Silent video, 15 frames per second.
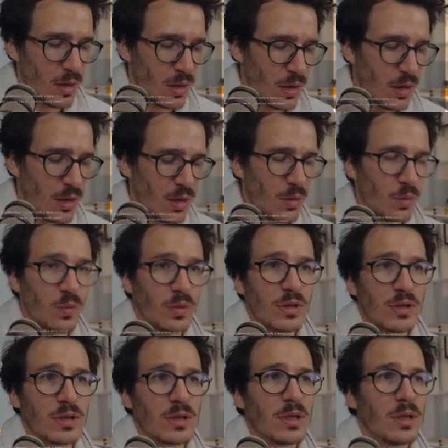and we
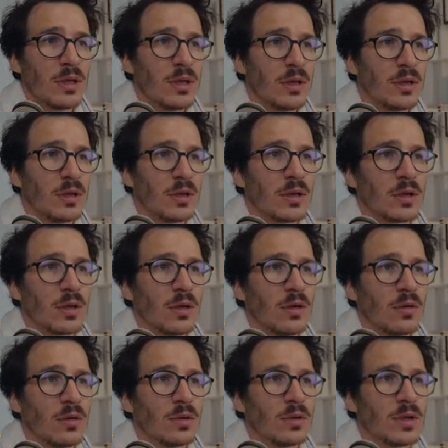say git
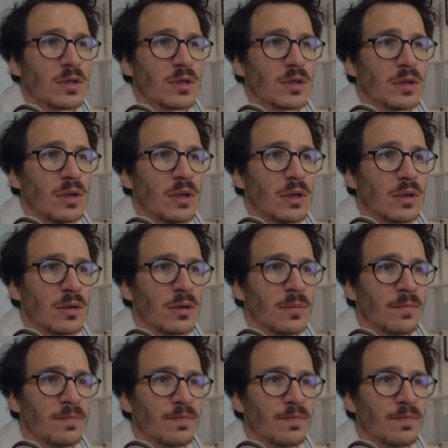clone this thing